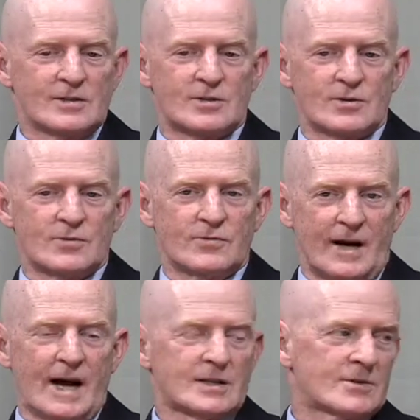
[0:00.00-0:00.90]
to
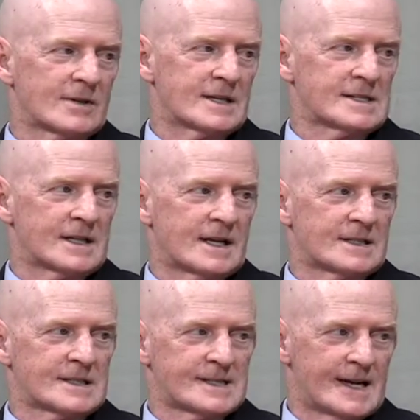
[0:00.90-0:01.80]
factories, and
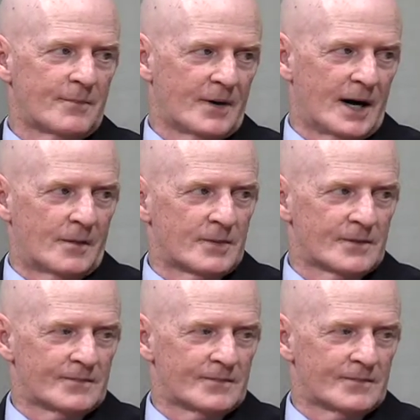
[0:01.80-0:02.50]
it's a step up.